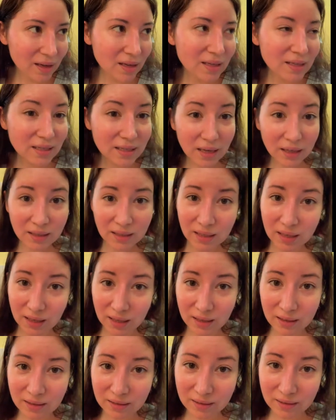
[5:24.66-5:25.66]

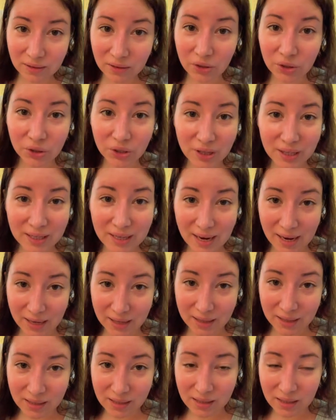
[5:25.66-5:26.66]
Sunday, learned the
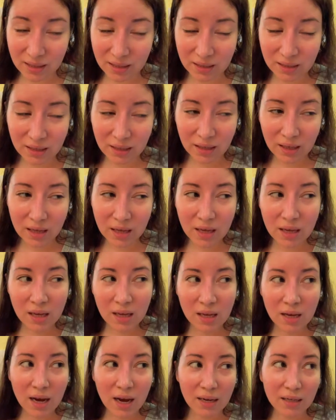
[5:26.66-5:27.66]
dance.
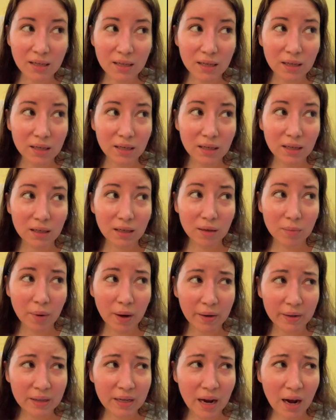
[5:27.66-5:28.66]
I did
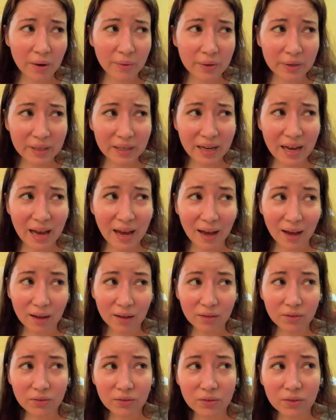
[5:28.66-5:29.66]
about an hour and a
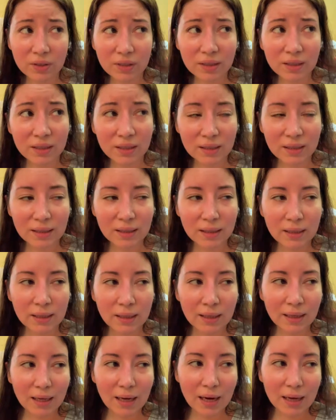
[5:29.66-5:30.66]
half.
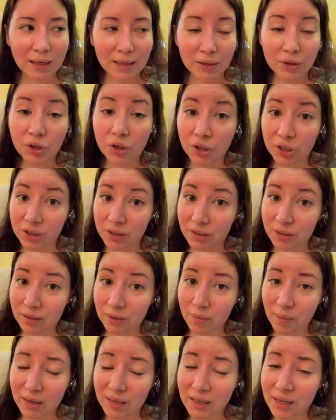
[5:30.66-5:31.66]
It
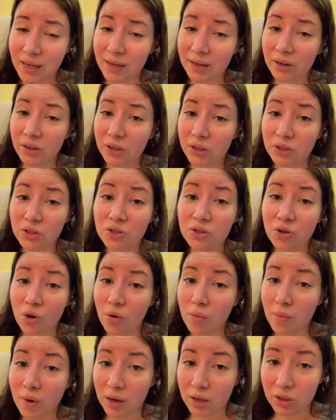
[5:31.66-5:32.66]
hurt. My neck hurt so
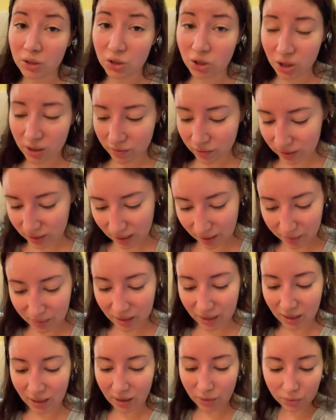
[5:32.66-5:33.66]
much every time
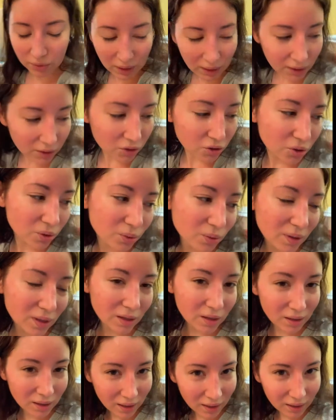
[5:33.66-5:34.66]
that I would like do
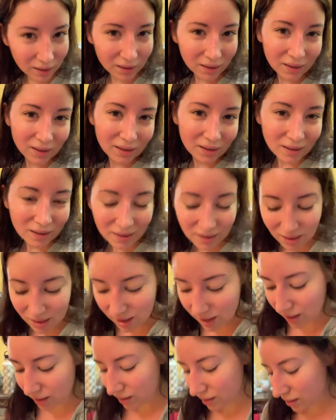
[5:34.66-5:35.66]
the like
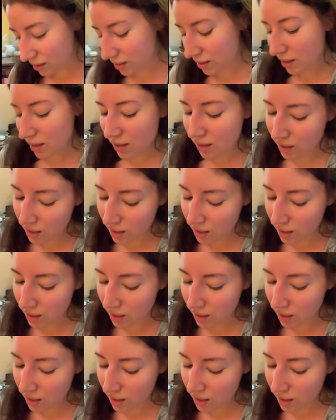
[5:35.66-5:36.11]
things.